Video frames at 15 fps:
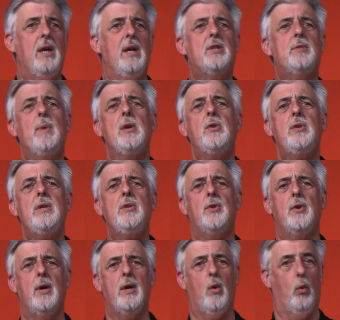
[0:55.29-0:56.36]
especially
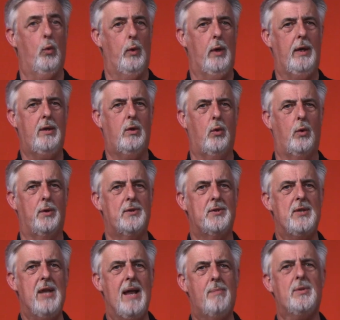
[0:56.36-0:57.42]
during really cold
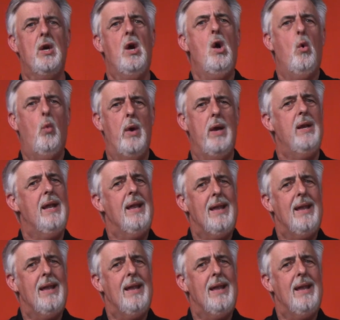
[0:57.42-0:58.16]
snaps when